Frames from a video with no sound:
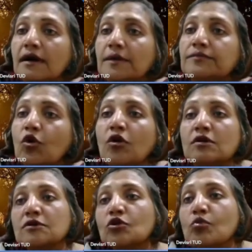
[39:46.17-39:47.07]
or
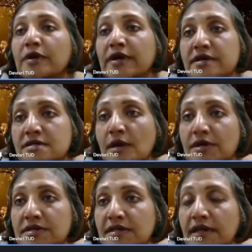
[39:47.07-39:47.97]
the ruminant
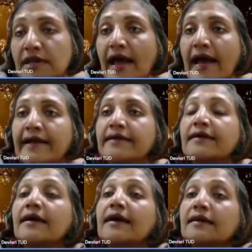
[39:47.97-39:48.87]
stomachs that they had,
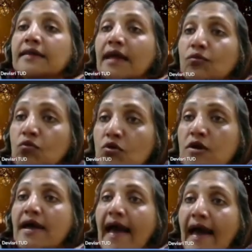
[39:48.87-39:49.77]
they would
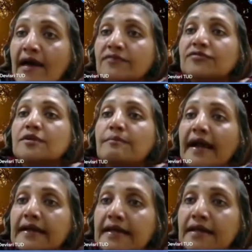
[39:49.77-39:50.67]
have the
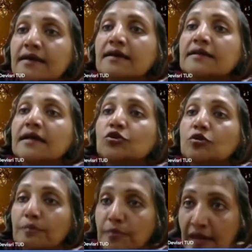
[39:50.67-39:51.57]
bacteria that
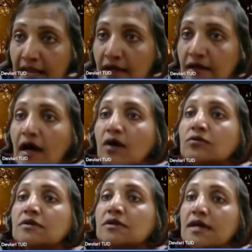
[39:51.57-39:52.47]
could break
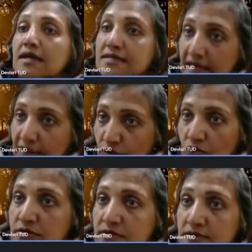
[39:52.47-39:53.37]
down
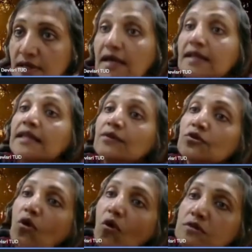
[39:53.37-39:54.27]
cellulose. They would
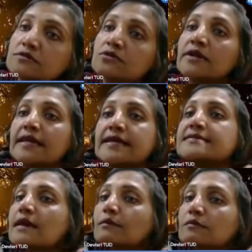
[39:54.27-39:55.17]
also release
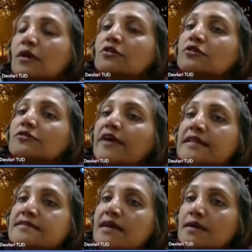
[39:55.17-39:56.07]
some amount of
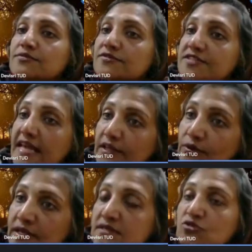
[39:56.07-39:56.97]
enzymes of
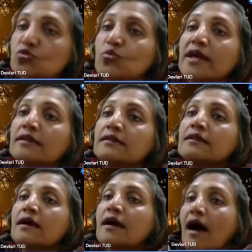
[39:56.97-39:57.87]
cellulase. So when
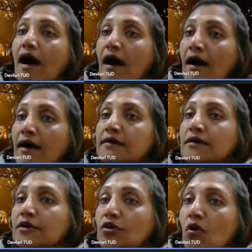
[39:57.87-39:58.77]
our
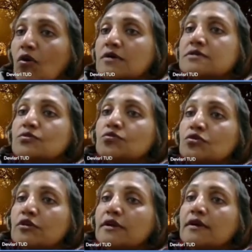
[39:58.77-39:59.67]
dogs
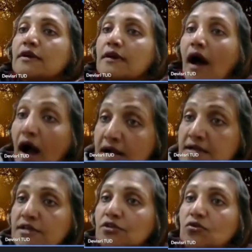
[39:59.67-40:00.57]
would hunt
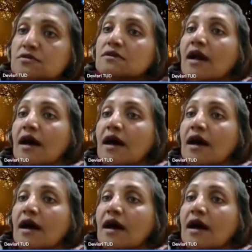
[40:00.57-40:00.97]
those grass